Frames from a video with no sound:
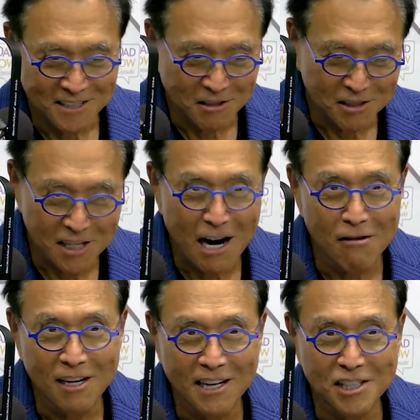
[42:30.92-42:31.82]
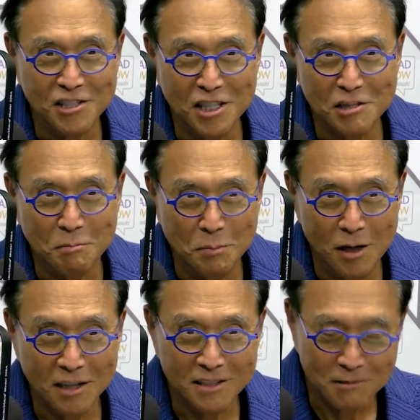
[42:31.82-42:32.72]
So Sarah has just
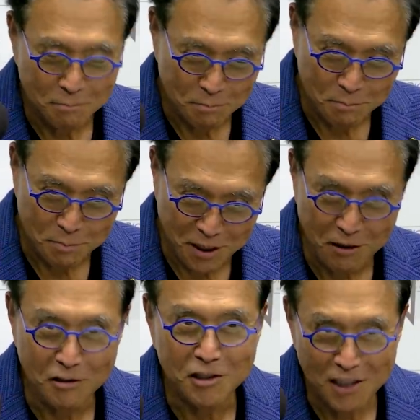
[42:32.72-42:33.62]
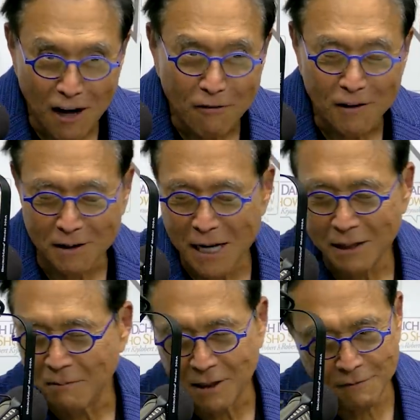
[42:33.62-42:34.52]
booked Peter Schiff. I
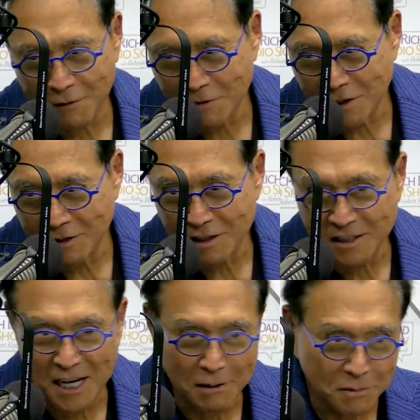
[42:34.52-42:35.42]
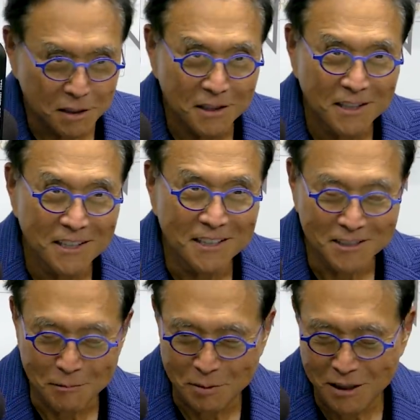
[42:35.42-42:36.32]
can confuse all these names.
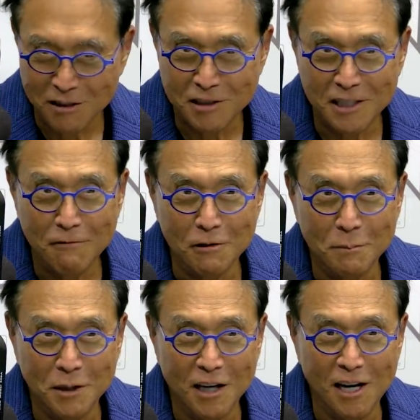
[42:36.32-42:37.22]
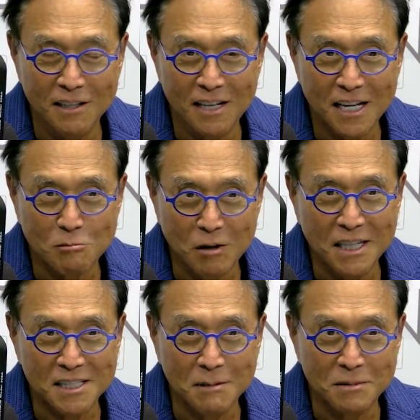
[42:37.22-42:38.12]
So Peter Schiff will be on next
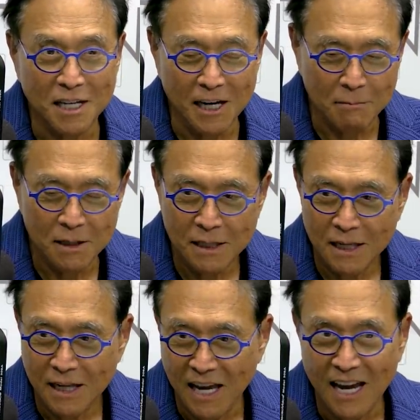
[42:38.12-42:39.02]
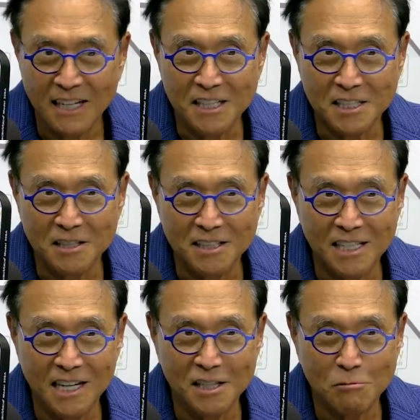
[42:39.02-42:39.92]
week sometime, and he's going to
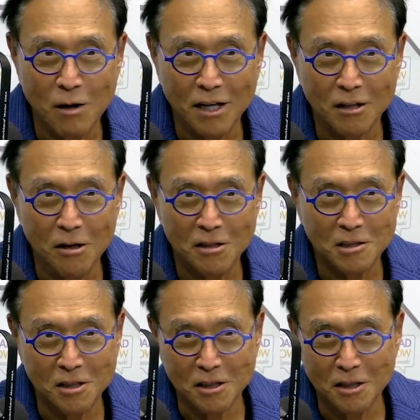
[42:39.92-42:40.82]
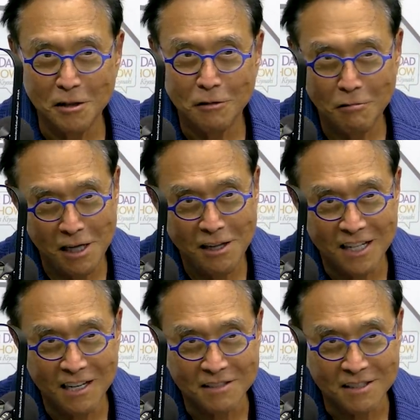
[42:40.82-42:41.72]
tell us why gold's going to go to
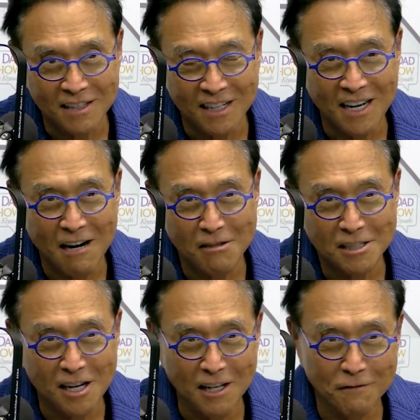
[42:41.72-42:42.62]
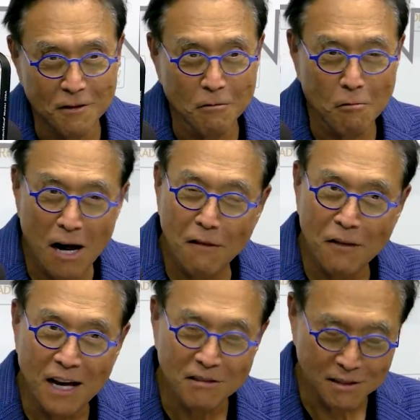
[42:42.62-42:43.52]
3,000 and Harry's calling for
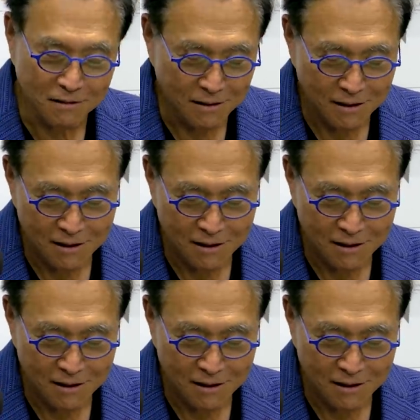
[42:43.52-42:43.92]
1,000.